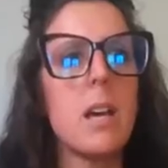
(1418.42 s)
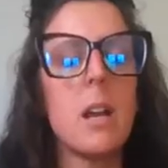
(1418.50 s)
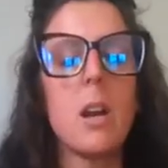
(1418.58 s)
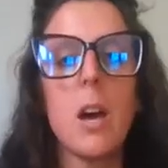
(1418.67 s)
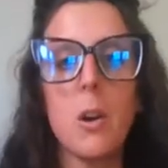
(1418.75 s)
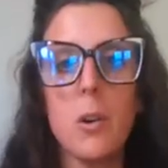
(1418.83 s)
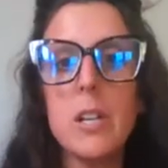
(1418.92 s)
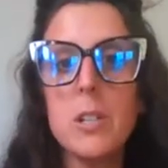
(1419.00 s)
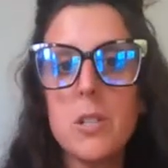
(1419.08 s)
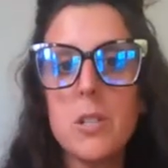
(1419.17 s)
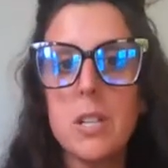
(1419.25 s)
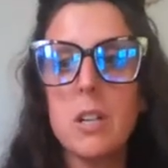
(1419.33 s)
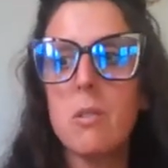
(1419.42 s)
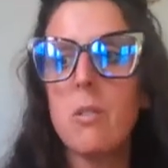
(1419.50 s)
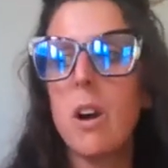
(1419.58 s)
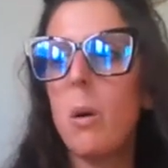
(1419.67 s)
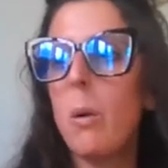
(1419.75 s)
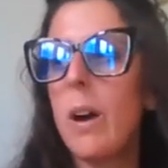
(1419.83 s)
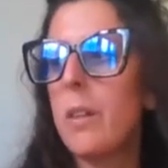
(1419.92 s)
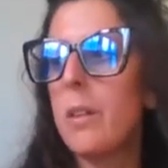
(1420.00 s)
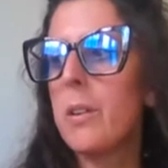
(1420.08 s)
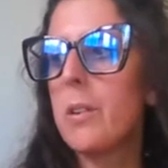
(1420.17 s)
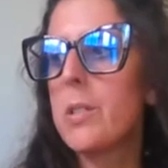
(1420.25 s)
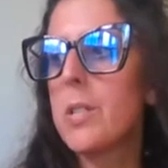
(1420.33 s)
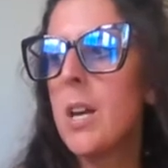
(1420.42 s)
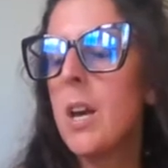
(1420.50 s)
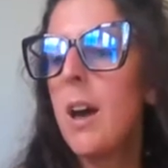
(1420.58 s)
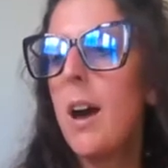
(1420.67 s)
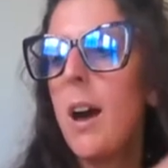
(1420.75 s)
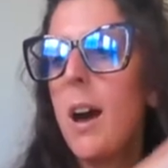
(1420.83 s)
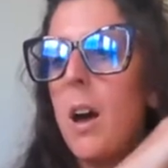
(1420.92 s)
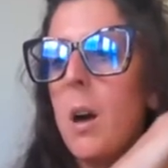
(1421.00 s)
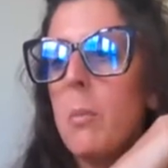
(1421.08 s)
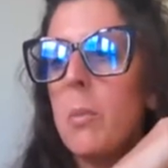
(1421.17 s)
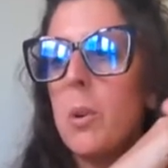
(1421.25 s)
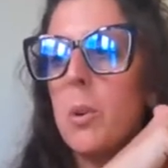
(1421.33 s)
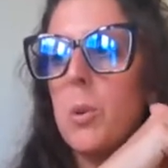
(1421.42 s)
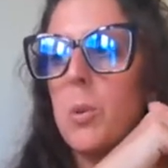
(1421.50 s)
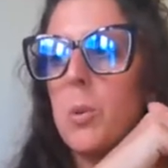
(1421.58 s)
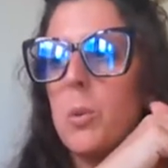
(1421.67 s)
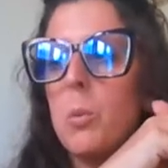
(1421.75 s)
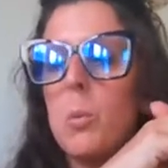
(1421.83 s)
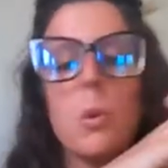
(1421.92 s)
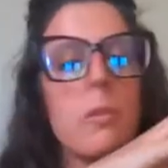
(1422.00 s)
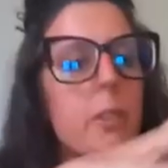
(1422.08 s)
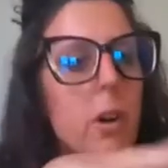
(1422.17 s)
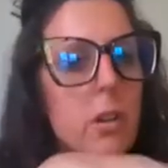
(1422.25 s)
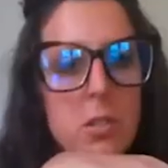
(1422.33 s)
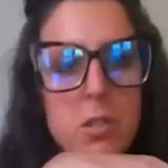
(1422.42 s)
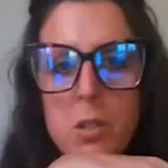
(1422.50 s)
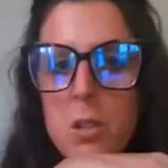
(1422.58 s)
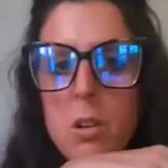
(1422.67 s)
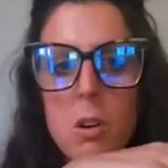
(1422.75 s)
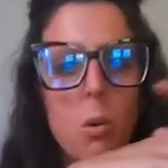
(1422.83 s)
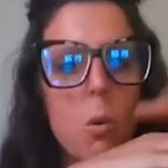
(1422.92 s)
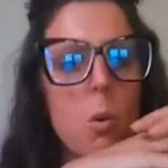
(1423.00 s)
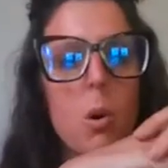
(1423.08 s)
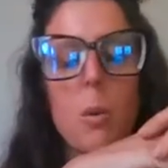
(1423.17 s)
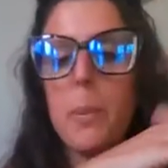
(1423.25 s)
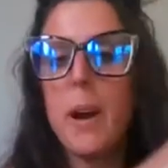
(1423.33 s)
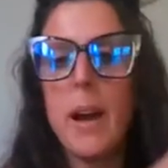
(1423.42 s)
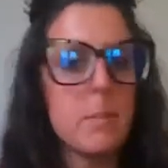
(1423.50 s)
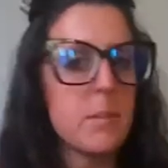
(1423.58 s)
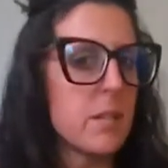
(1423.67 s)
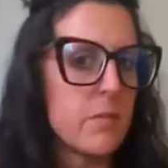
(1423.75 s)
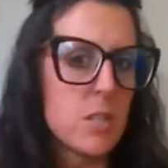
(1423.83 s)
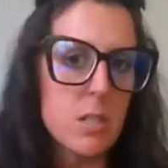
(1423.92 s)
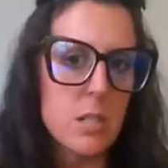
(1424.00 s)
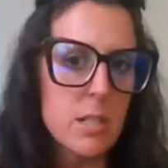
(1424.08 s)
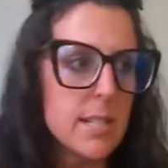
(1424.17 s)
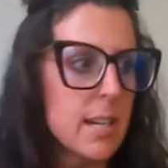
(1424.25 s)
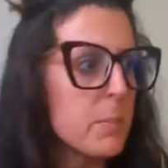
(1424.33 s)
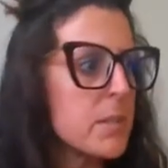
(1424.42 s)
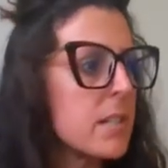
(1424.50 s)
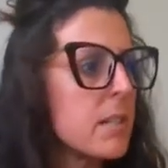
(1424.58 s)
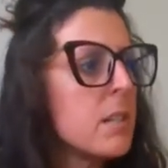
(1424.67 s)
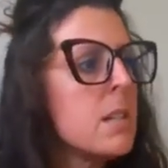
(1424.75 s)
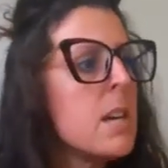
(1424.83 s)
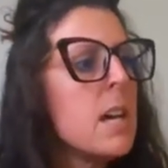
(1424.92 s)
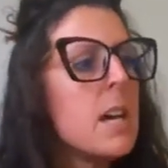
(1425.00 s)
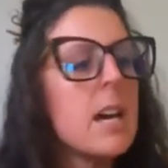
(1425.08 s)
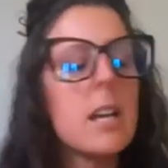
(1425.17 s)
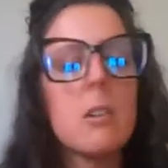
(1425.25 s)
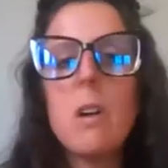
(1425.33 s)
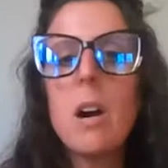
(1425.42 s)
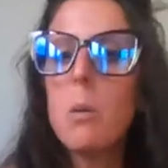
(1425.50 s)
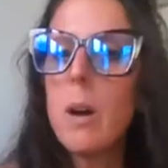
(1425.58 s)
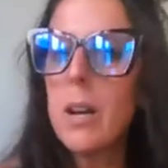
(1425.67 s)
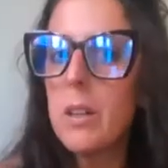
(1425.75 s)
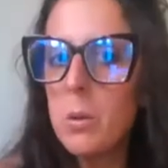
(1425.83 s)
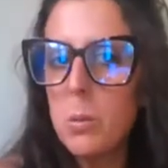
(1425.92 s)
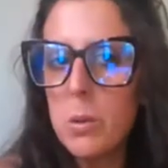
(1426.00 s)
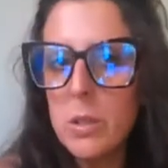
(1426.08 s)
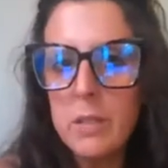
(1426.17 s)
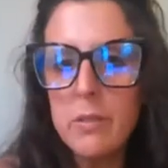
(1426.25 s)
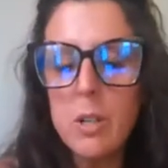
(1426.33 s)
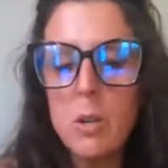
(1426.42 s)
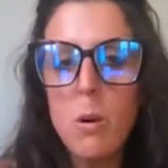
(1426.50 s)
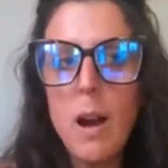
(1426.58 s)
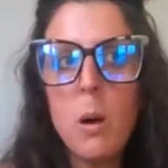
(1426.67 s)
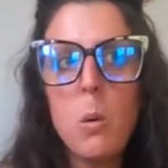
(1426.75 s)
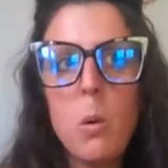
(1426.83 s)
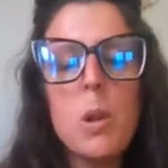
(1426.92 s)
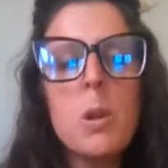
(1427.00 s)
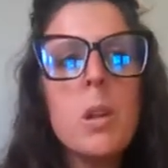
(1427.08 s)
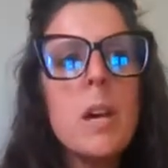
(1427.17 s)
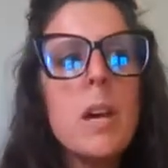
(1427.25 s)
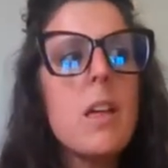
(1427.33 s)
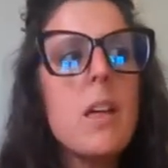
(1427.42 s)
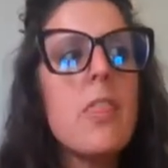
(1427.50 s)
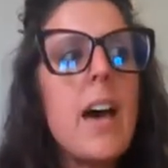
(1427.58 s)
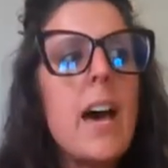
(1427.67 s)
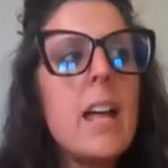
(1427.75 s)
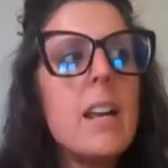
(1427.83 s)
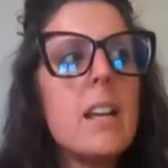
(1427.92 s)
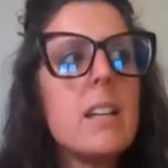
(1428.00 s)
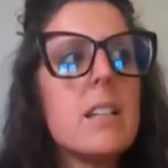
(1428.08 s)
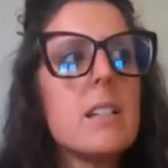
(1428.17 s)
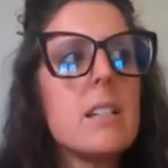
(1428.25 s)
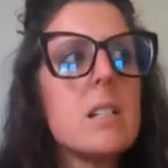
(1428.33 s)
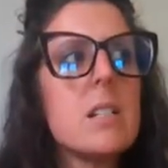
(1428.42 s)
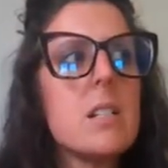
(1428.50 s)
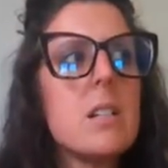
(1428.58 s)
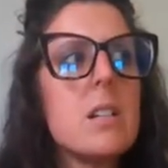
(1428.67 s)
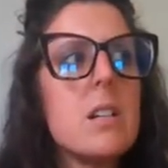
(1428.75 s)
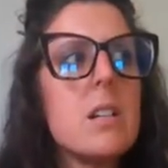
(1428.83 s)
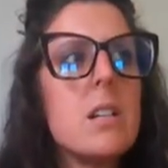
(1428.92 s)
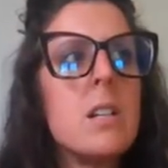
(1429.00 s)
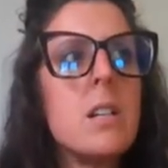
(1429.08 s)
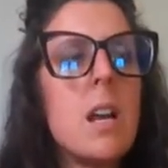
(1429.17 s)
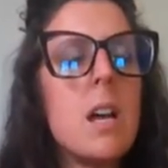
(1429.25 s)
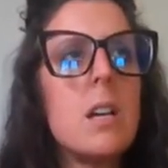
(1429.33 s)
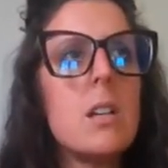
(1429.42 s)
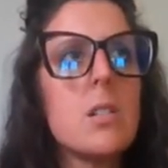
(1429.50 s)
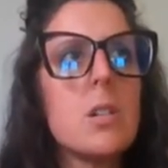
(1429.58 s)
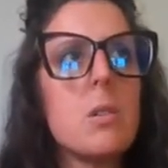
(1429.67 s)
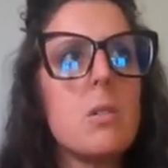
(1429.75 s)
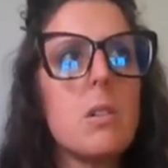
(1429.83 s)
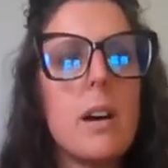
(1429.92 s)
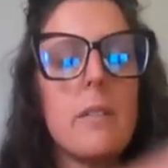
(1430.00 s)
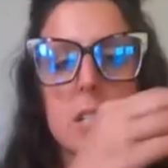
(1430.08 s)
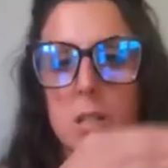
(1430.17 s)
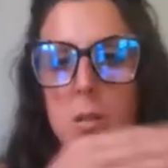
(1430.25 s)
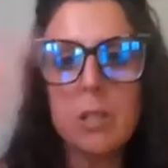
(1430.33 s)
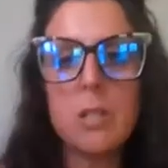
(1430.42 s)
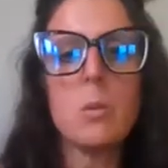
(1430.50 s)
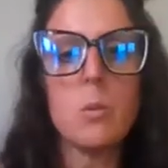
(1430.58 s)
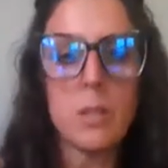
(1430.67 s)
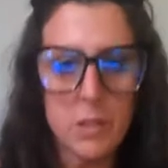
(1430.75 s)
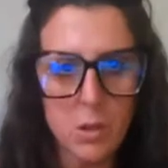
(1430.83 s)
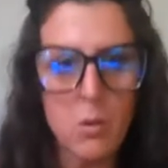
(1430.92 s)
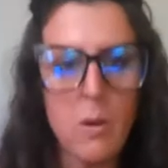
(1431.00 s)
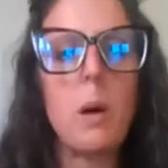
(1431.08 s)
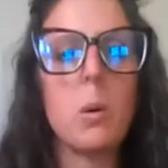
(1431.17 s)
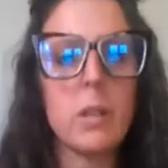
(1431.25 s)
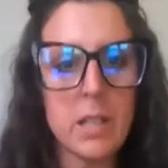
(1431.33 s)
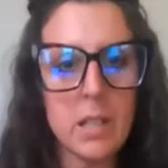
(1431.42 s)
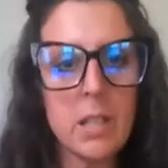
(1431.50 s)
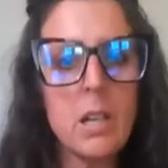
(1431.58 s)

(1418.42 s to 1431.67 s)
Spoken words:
and are interested in Rottweilers, who will foster or perhaps have just adopted, and a Rottweiler will give a growl, that is, so obviously we don't want the growling,